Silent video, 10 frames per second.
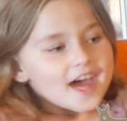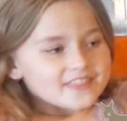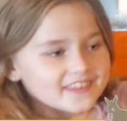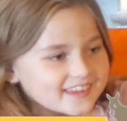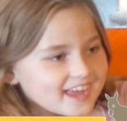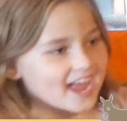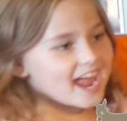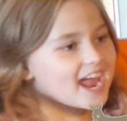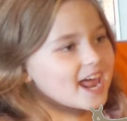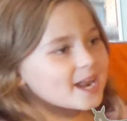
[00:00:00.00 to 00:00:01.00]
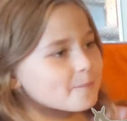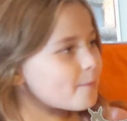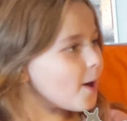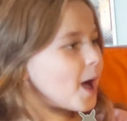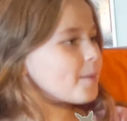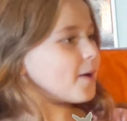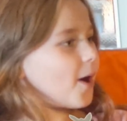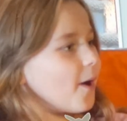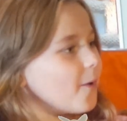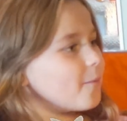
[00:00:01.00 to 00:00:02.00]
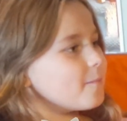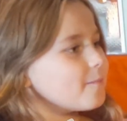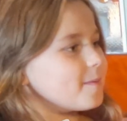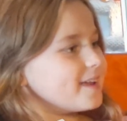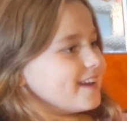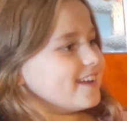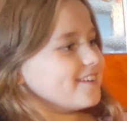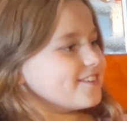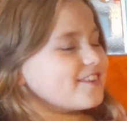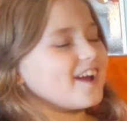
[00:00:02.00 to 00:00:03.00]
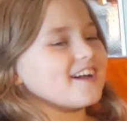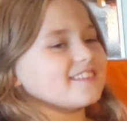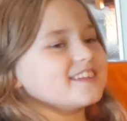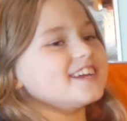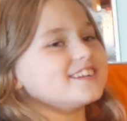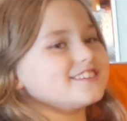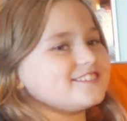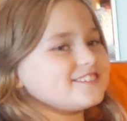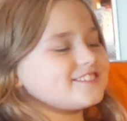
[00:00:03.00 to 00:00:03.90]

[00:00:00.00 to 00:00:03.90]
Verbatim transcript: The can pop opening challenge.